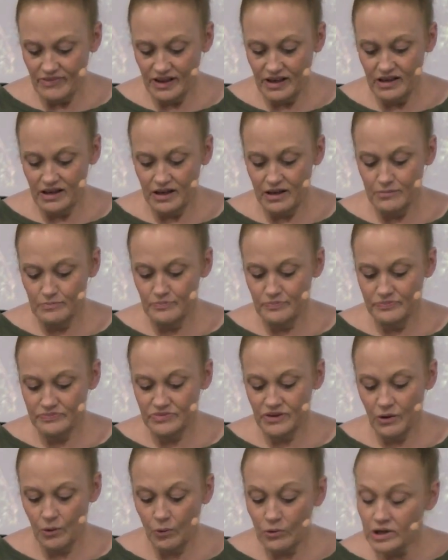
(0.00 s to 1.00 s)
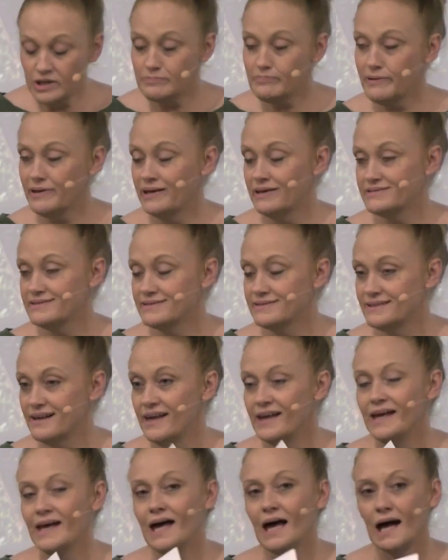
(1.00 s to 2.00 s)
or at best,
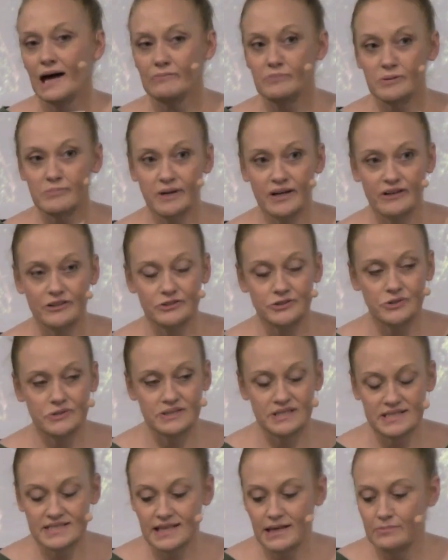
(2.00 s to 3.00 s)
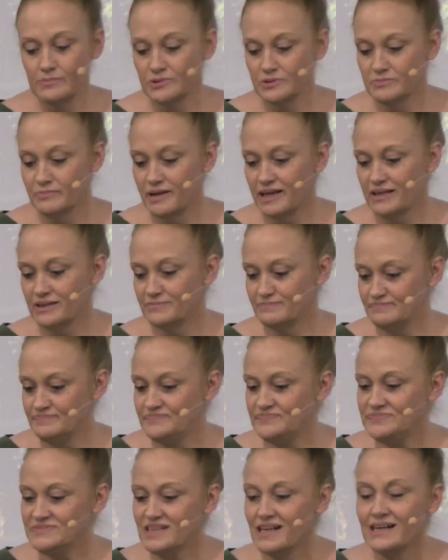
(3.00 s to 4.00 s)
I'd be married to a disabled man.
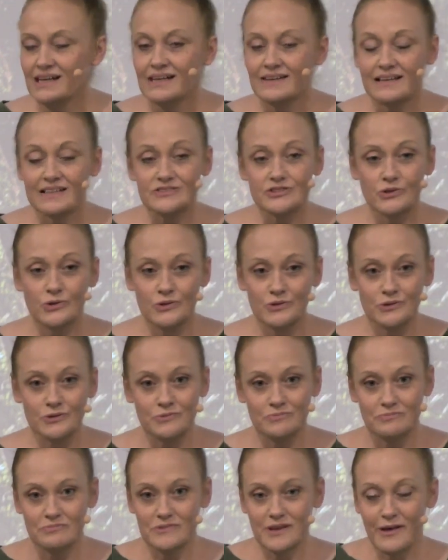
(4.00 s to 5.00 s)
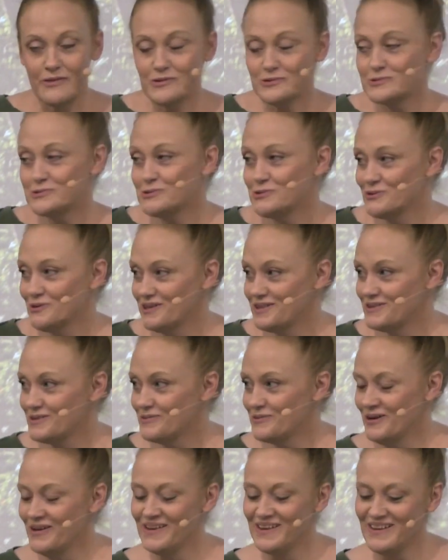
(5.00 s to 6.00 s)
That's a whole nother story
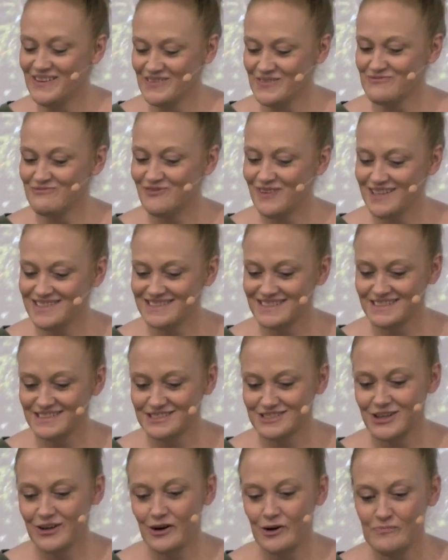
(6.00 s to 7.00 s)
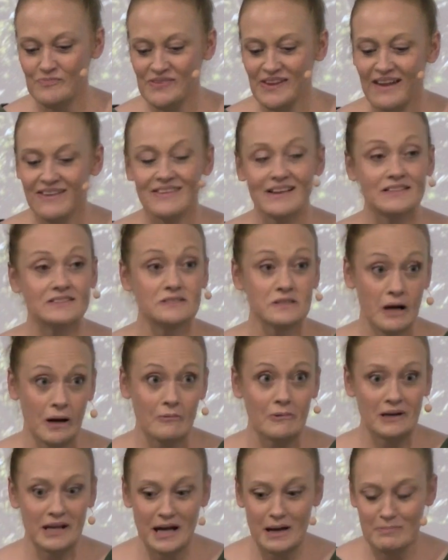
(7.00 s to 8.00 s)
that Wes can tell. That's
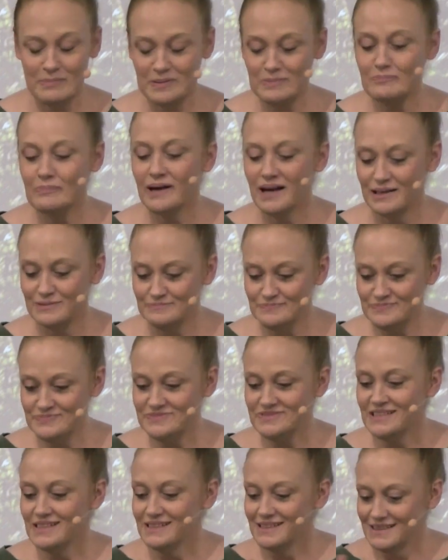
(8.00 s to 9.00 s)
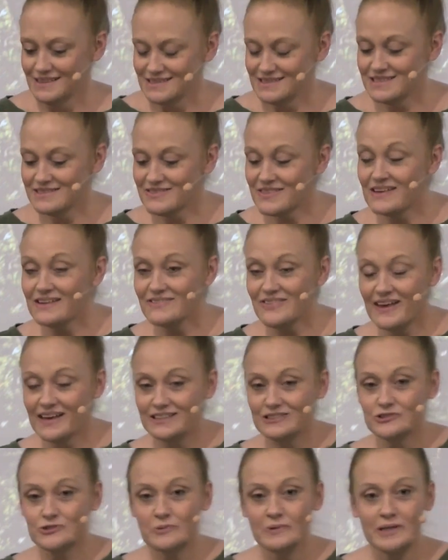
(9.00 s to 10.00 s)
not what happened. But to think
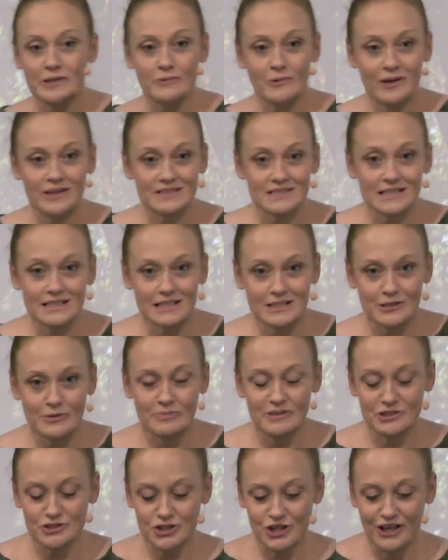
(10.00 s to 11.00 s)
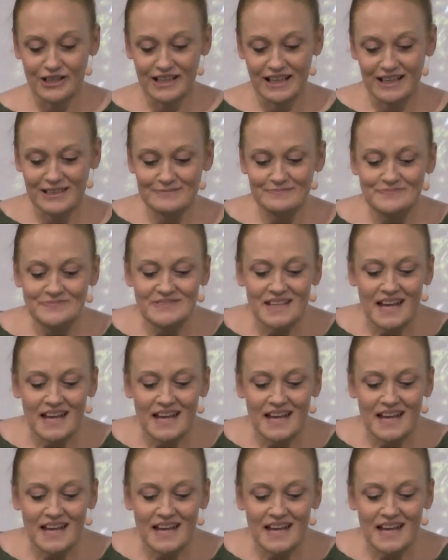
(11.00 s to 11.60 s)
that at 21 is a little bit shocking.